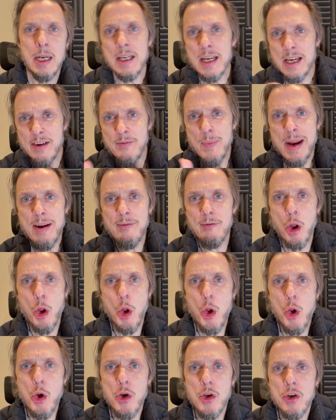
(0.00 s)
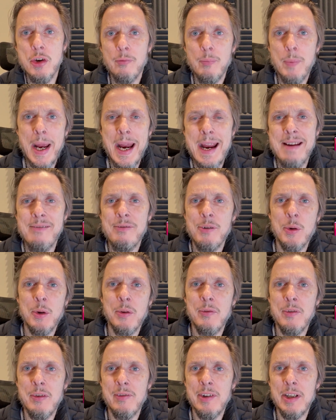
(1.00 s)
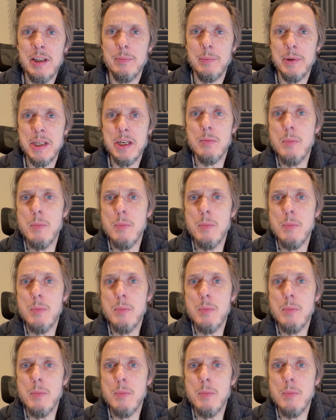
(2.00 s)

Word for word: Now, you may have heard of behavior driven development.